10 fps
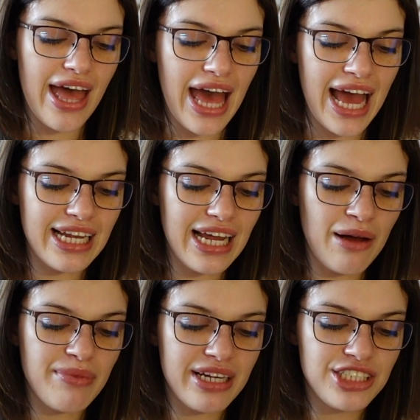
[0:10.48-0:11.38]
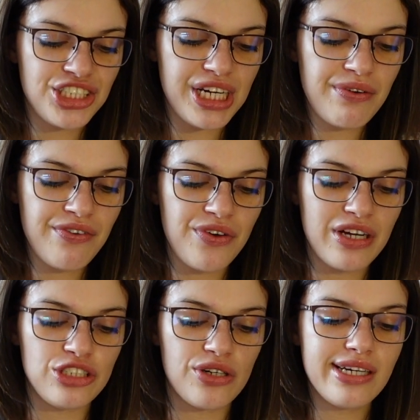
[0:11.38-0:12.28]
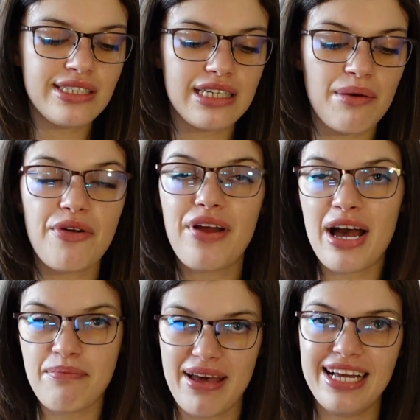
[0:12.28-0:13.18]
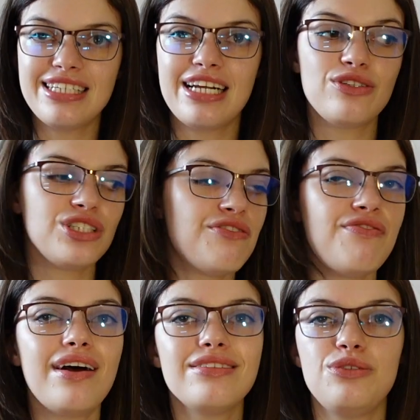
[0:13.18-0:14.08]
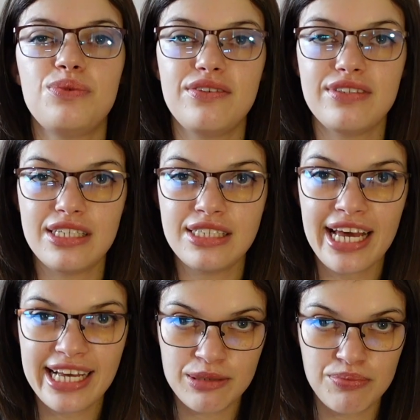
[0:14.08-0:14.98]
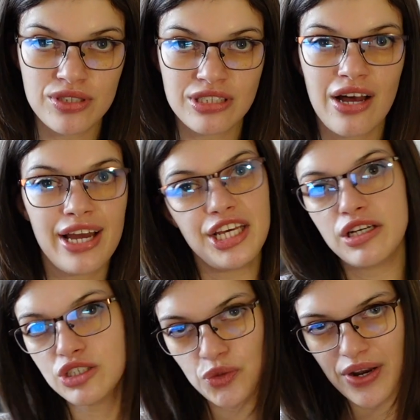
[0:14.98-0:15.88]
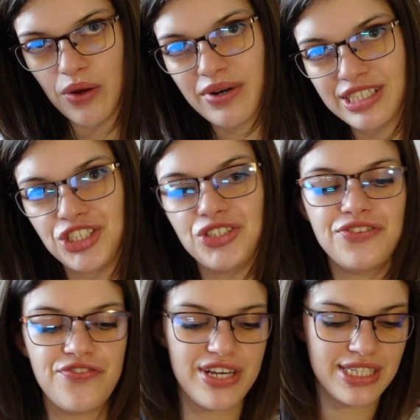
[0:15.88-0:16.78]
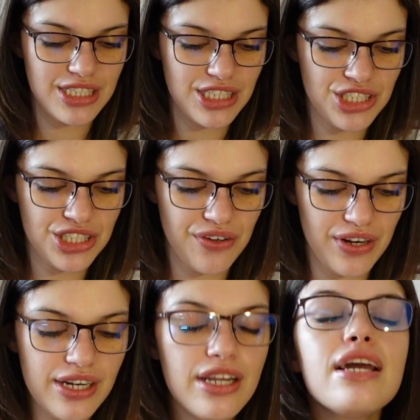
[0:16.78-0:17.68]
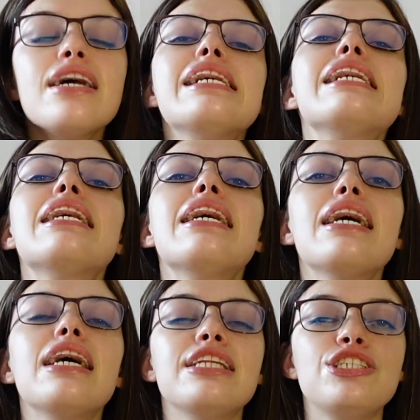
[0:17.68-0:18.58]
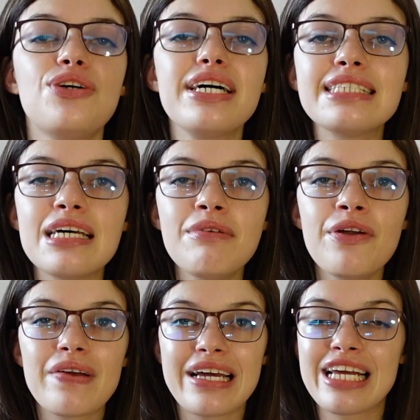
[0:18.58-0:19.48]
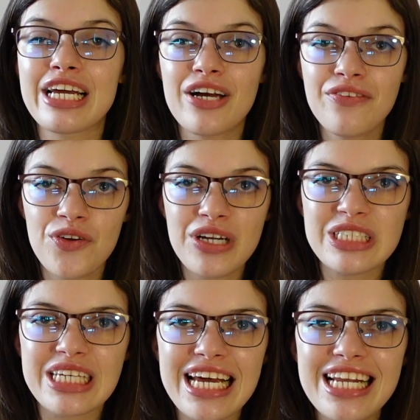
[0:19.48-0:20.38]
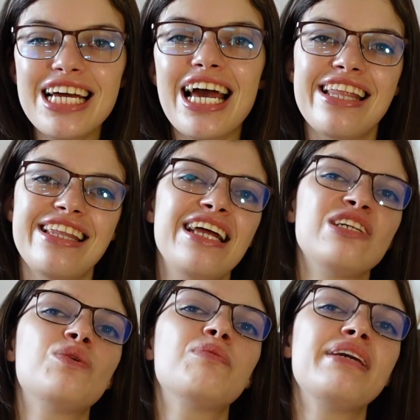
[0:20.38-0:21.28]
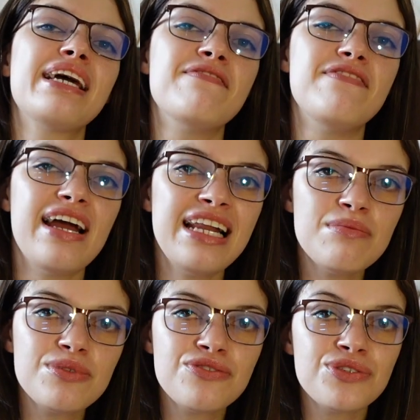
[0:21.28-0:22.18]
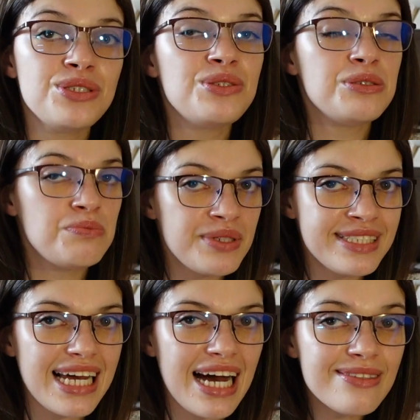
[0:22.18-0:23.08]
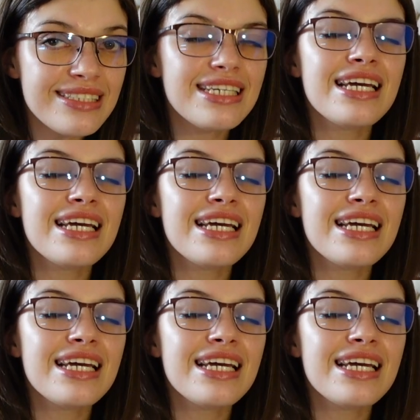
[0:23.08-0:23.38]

And I'm going to share with you a drug summary I made and I also found in one of the textbooks I used when I was a university student. The drug summary, we're going to go through it together and then it will be available for you to print out.